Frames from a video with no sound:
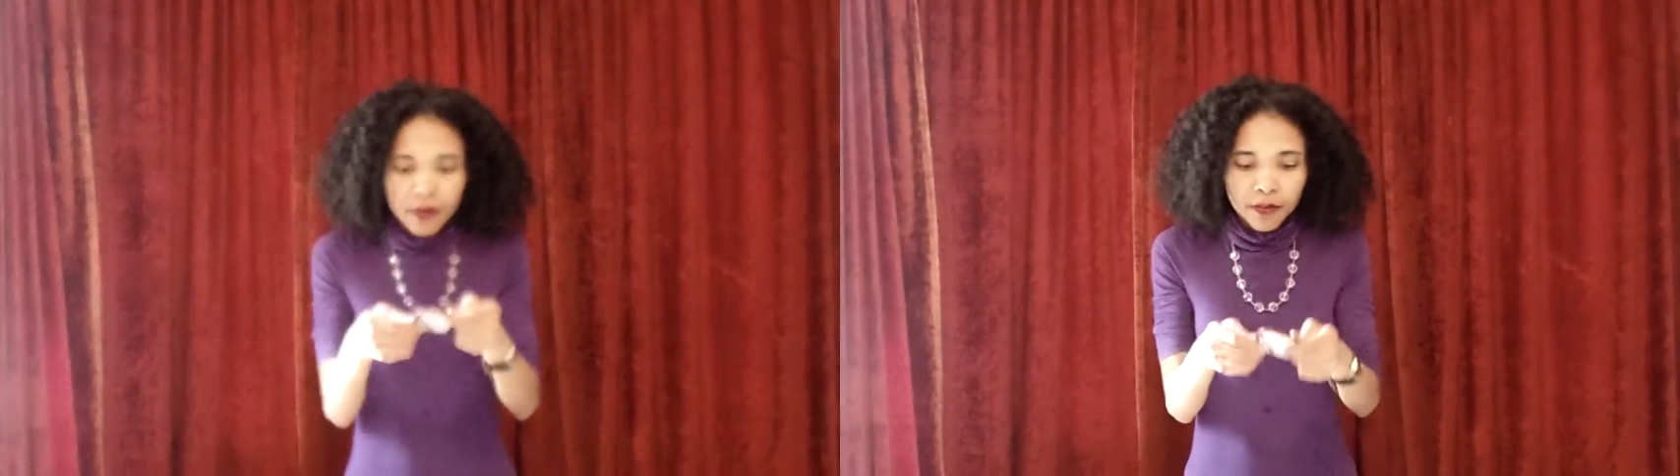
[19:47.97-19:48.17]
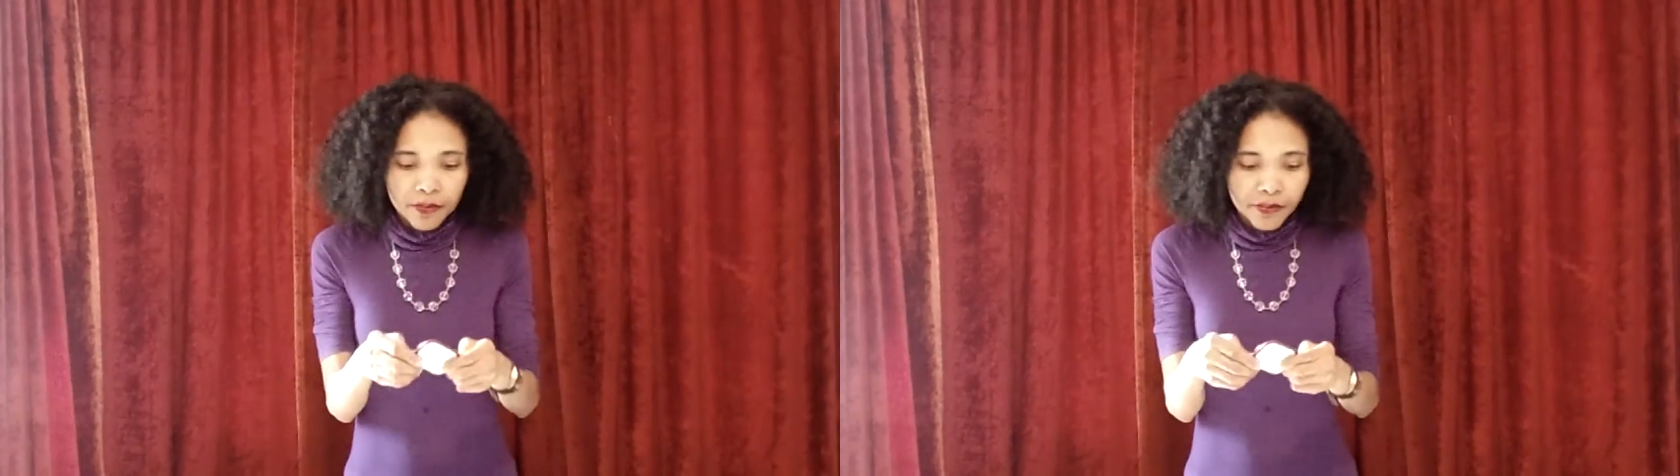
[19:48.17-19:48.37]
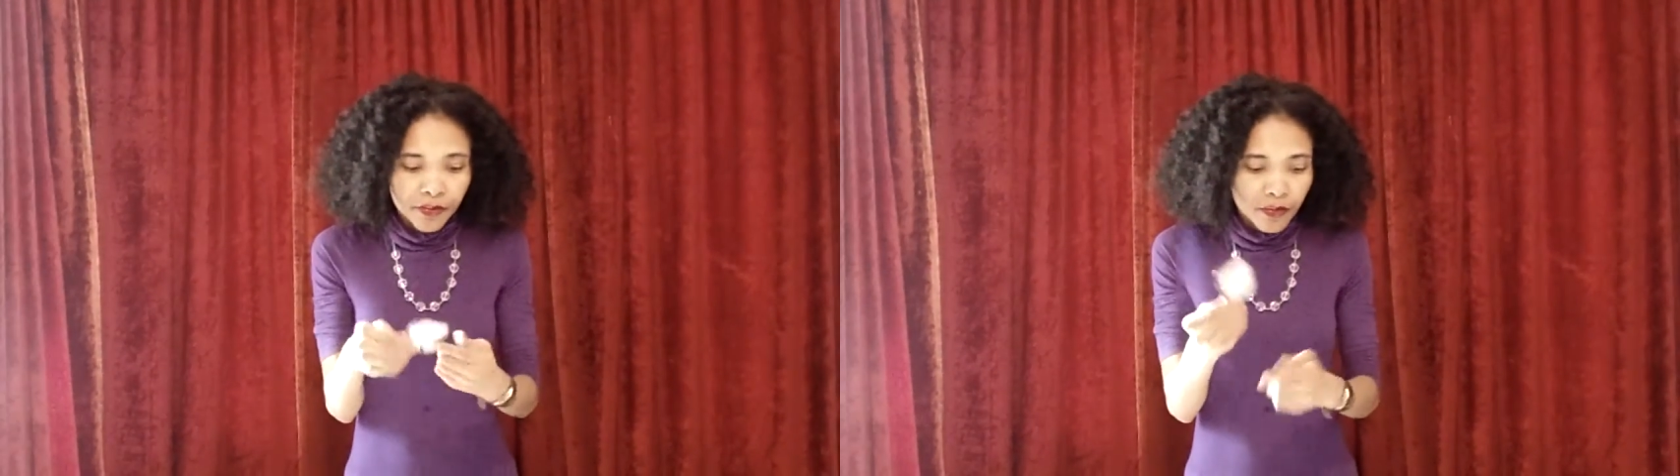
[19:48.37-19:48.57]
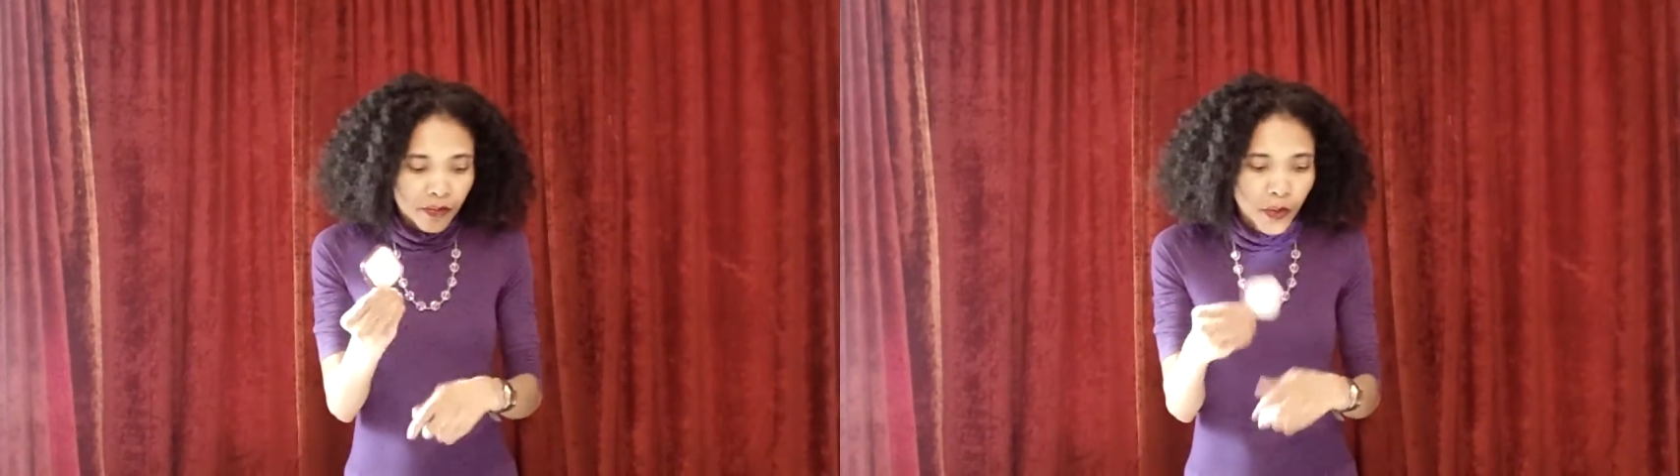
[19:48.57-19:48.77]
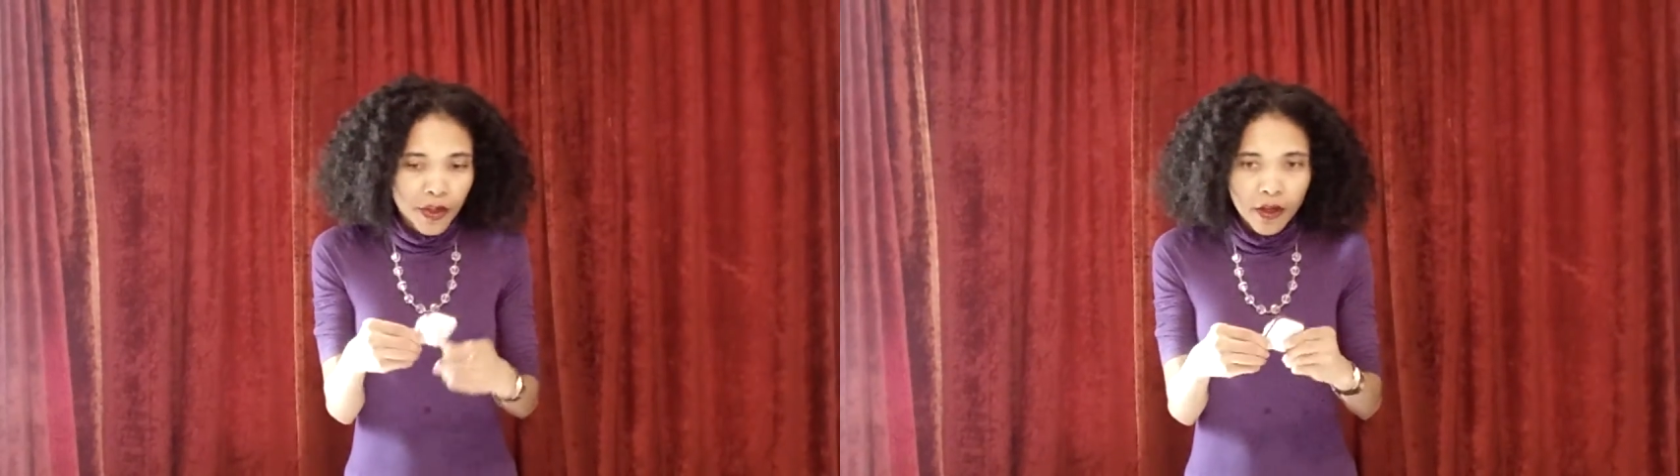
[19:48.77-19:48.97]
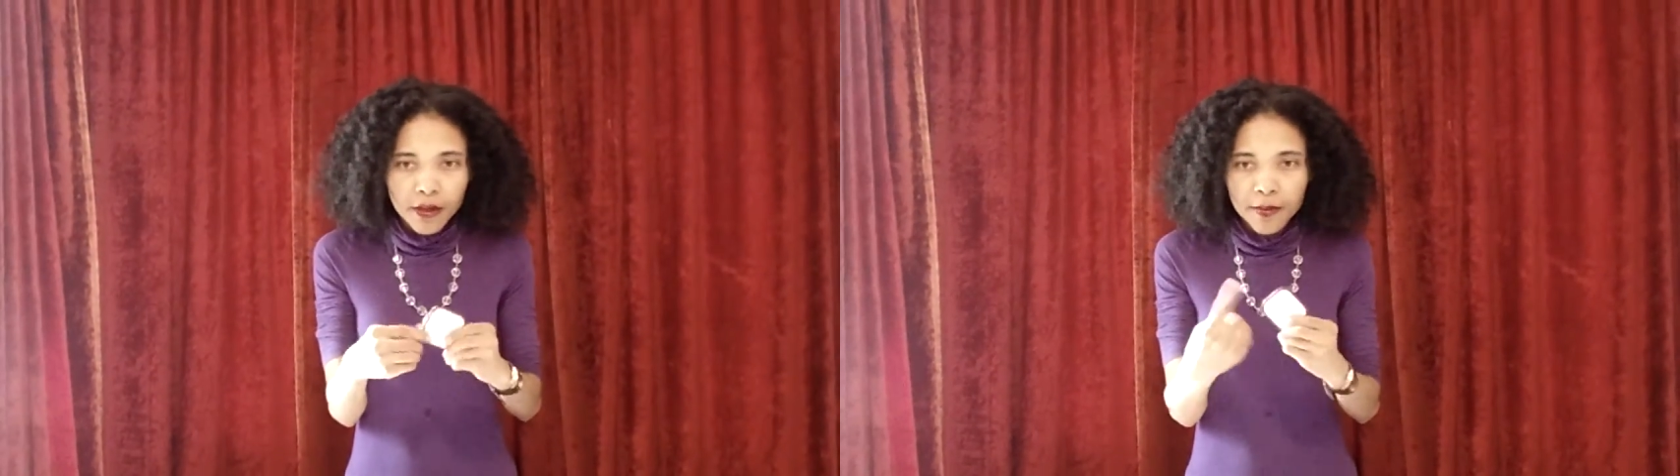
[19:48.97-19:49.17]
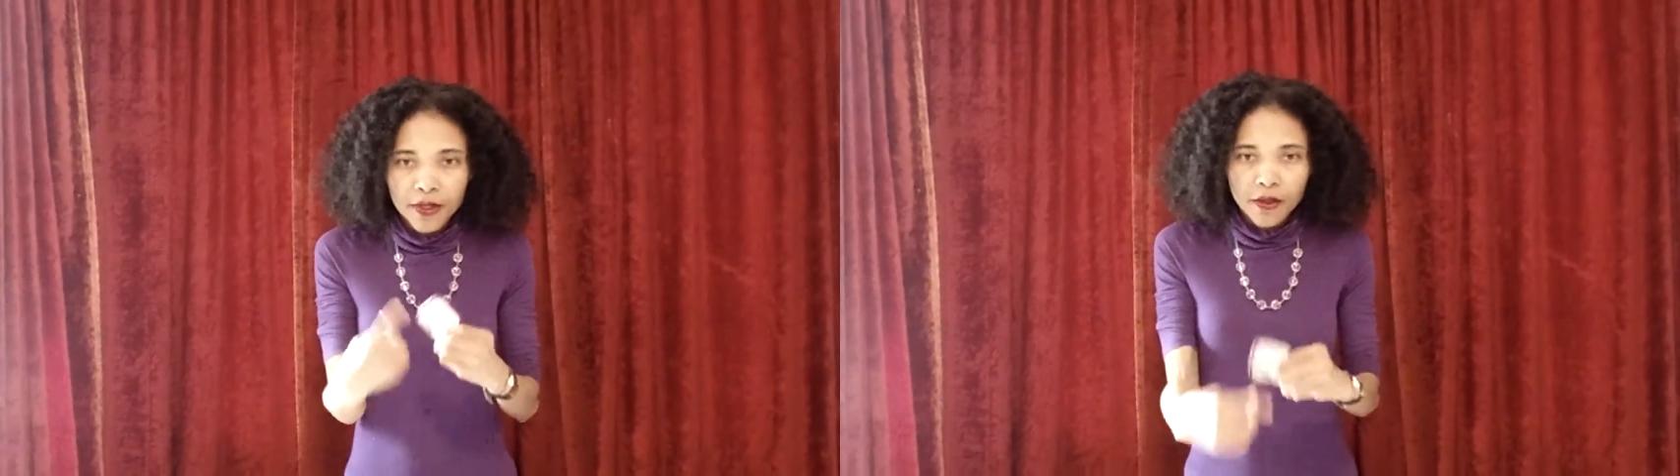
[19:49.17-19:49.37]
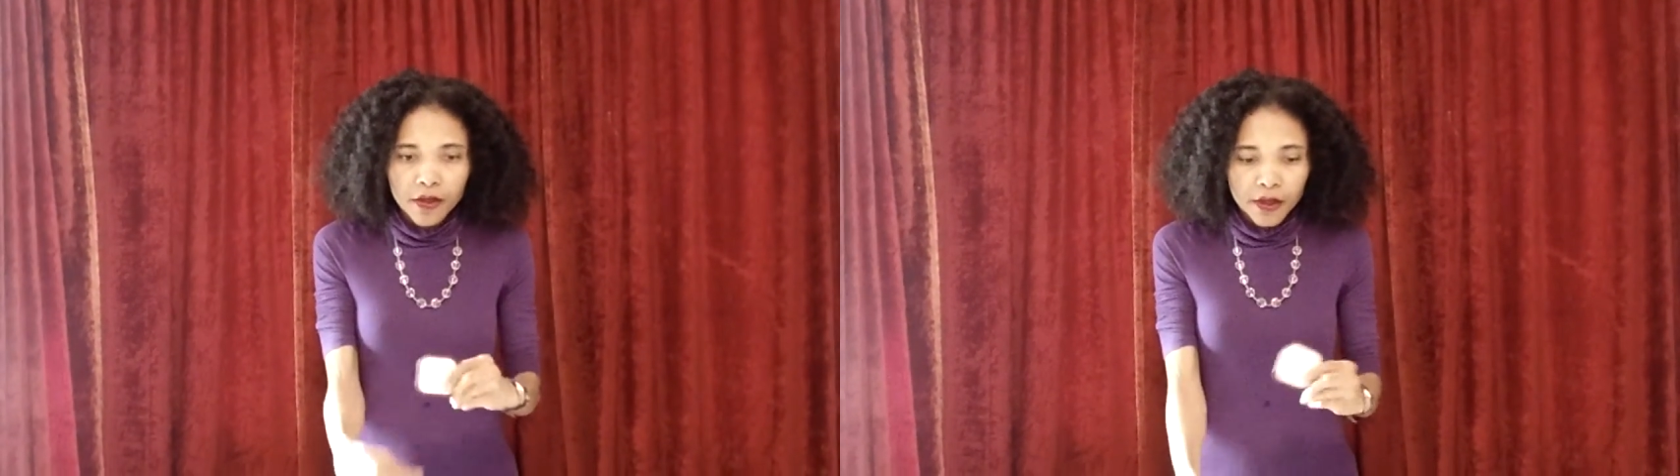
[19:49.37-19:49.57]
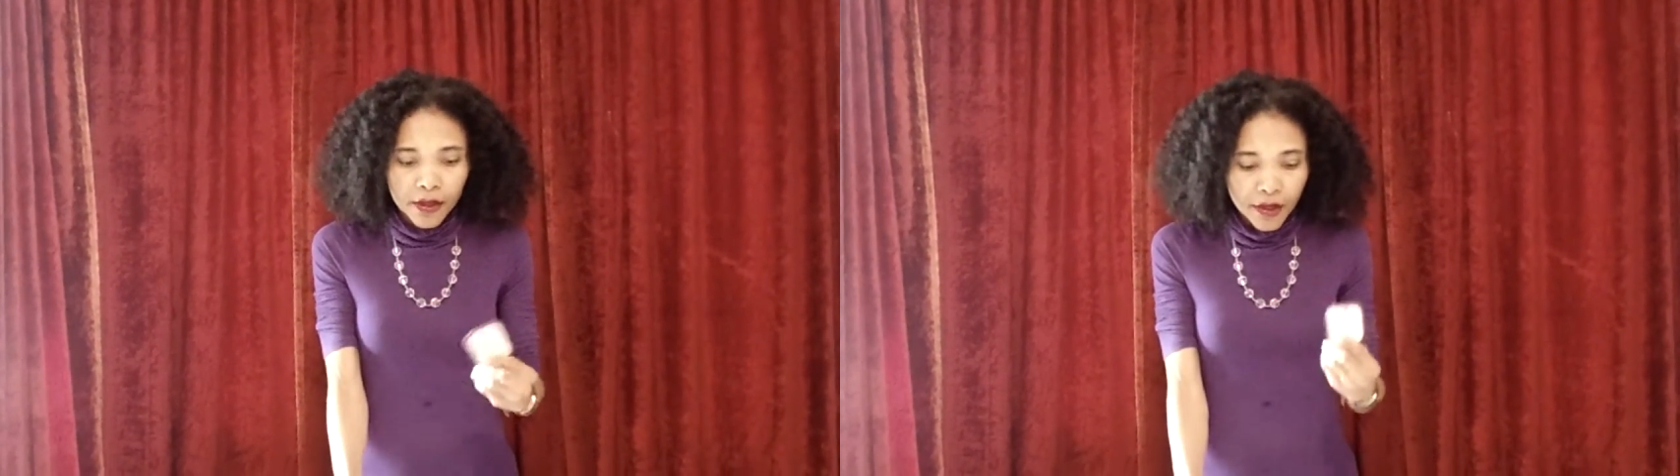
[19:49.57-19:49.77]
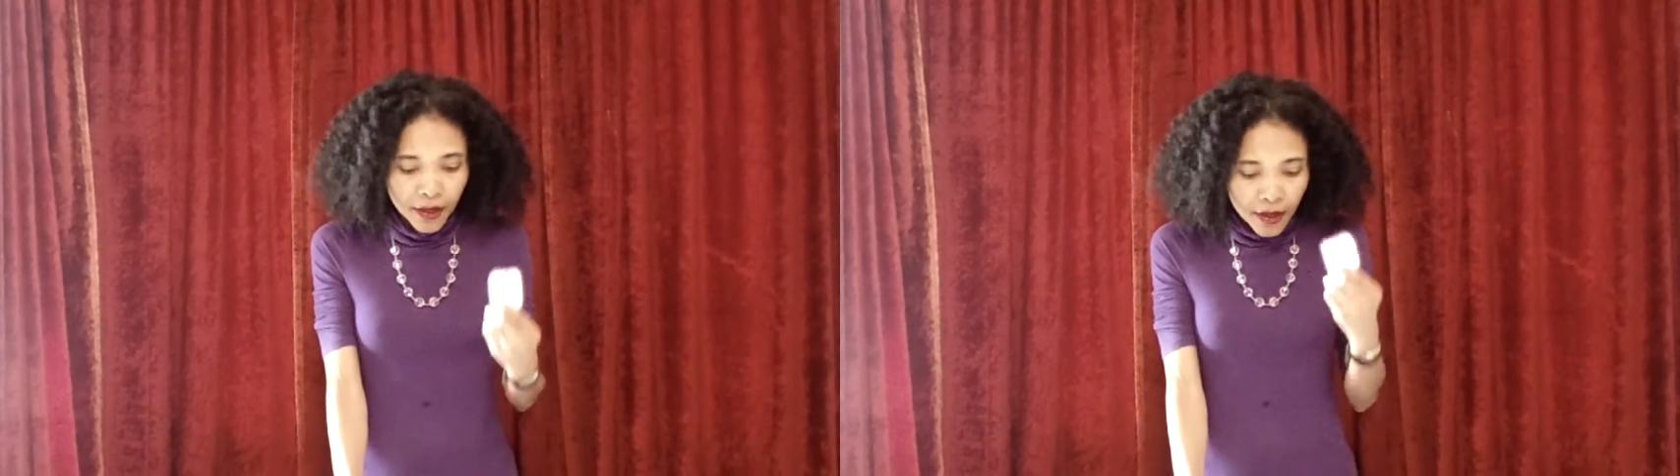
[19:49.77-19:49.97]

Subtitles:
was putting on lipstick earlier.